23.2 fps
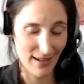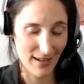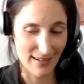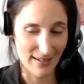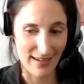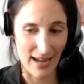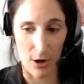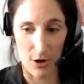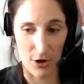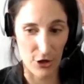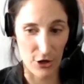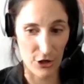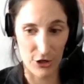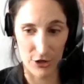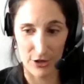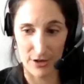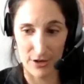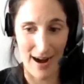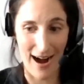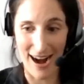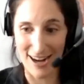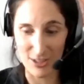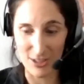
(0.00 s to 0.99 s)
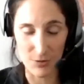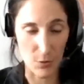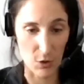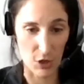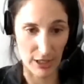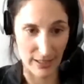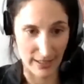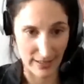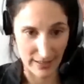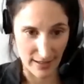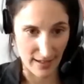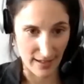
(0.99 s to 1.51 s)
Now her
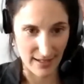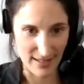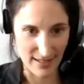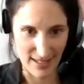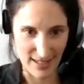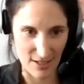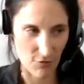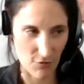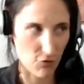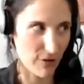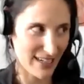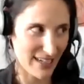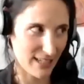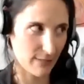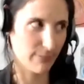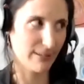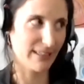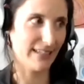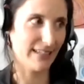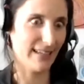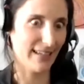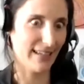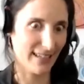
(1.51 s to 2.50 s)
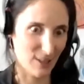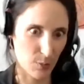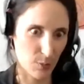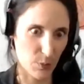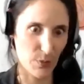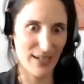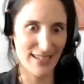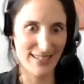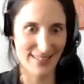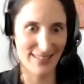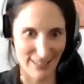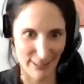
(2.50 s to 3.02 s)
artwork is incredibly
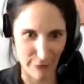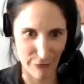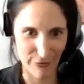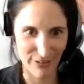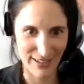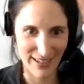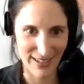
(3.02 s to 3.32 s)
expressive,